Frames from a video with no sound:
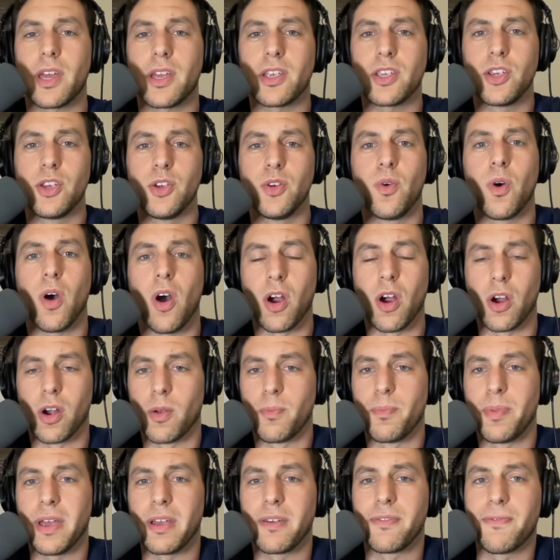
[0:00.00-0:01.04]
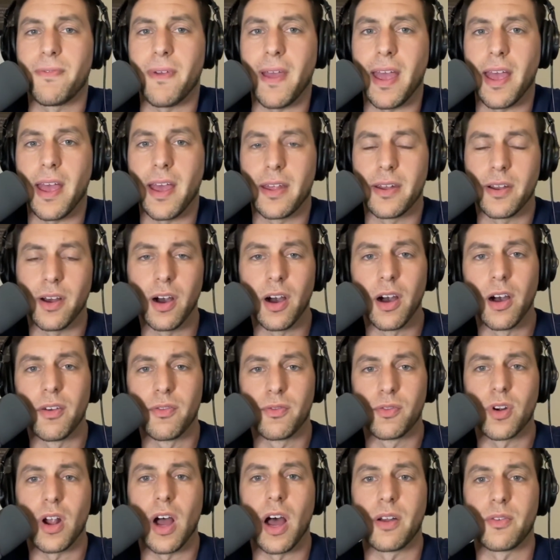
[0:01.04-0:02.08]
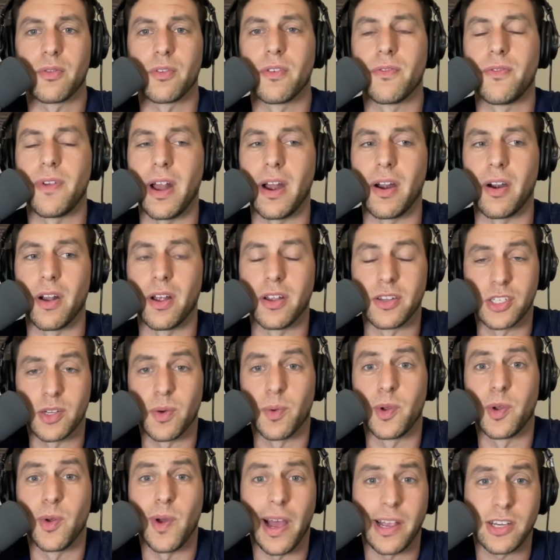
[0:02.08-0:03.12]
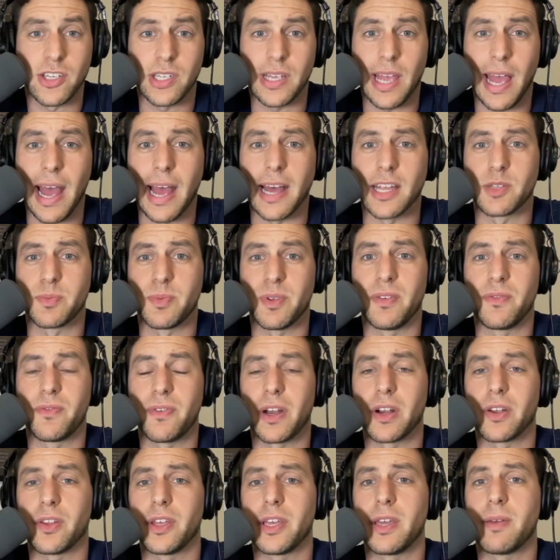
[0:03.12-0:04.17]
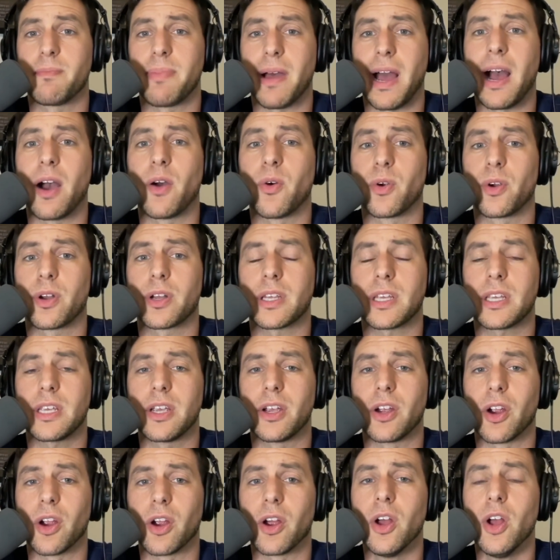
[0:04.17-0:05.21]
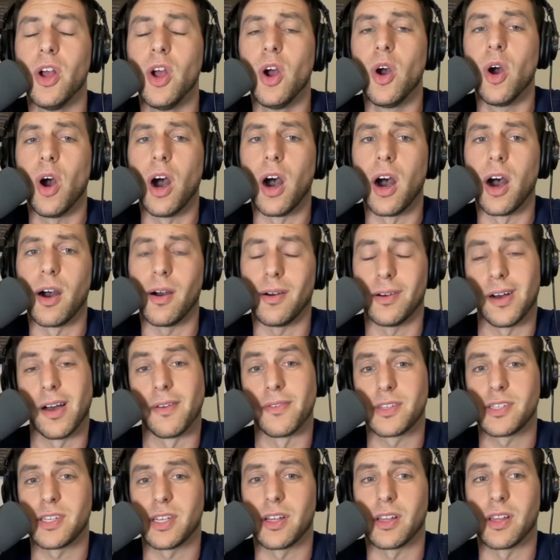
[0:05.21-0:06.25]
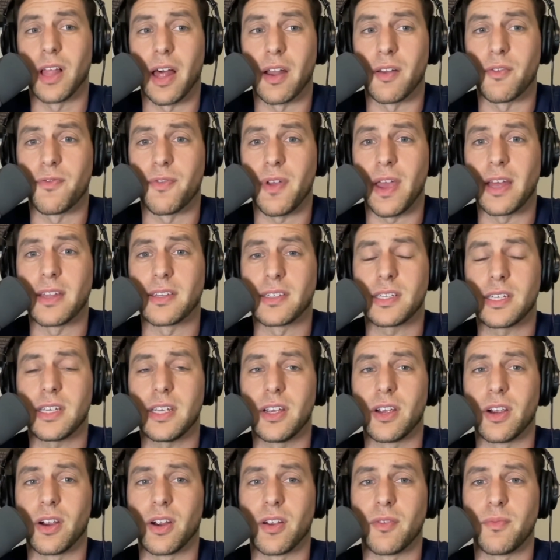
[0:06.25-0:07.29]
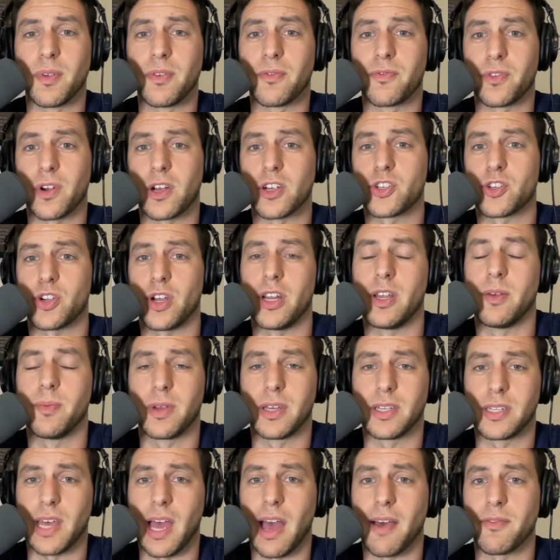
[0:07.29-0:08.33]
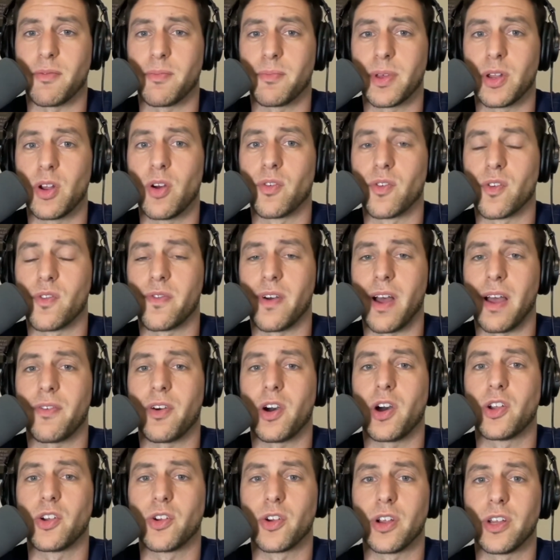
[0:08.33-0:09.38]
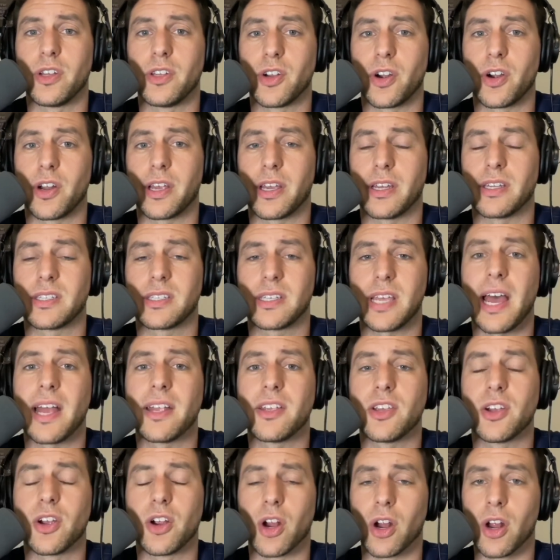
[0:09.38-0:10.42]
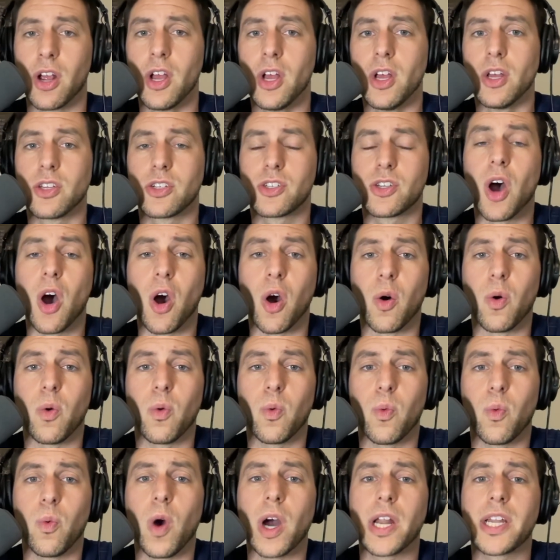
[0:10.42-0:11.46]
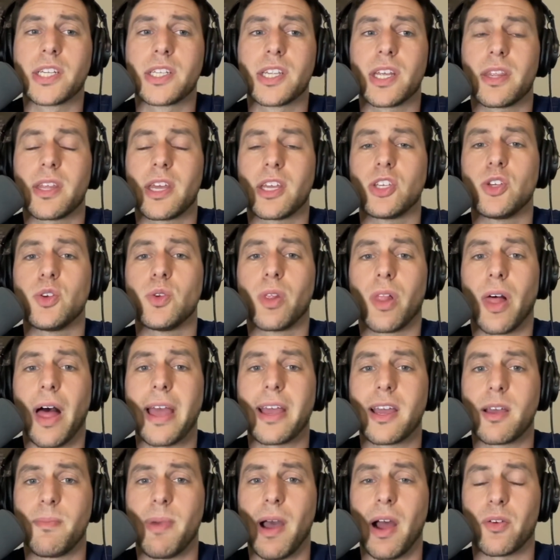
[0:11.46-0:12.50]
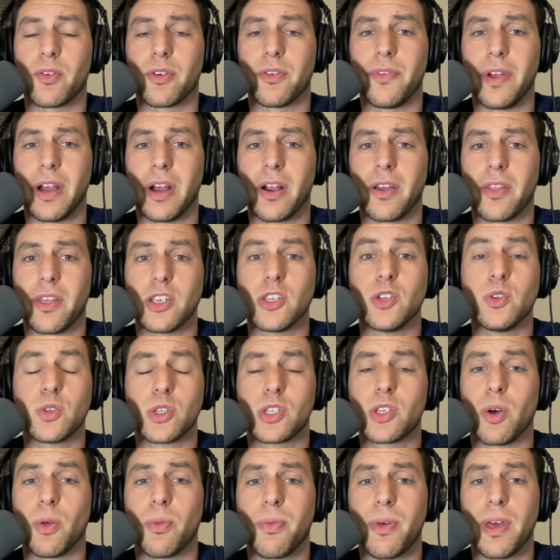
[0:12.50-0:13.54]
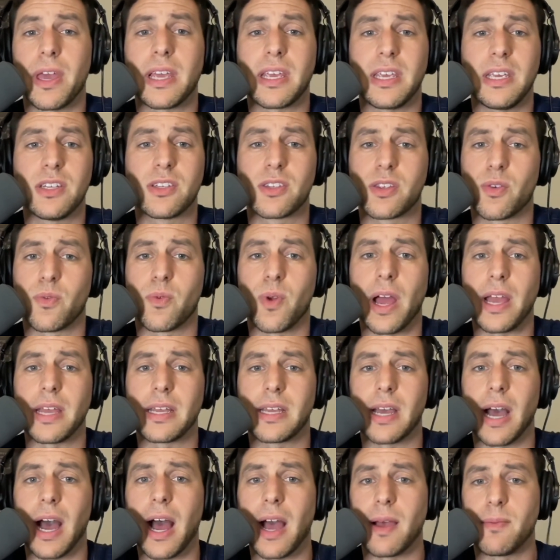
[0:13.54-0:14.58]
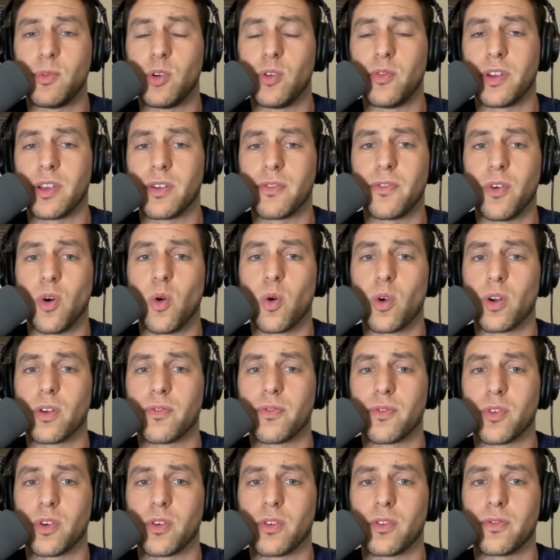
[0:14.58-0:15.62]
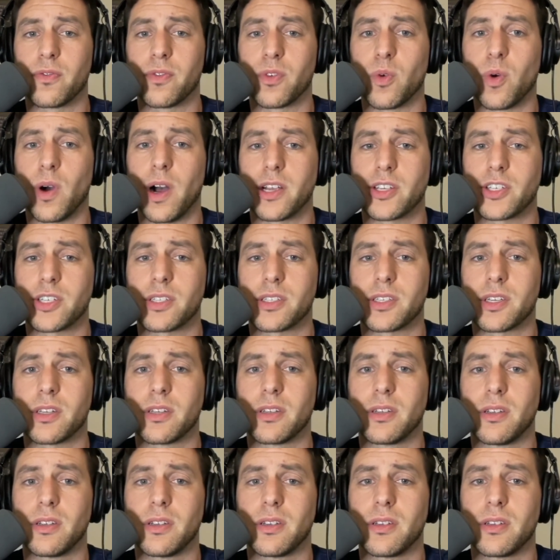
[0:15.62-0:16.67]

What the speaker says: that you are a big fan of Ron Rivera, someone who actually has been fairly empowered here. Obviously, a lot of fans here have been frustrated because they haven't been over 500 during his tenure. So what is it that you like about Rivera that you still think he's the right guy moving forward for Washington?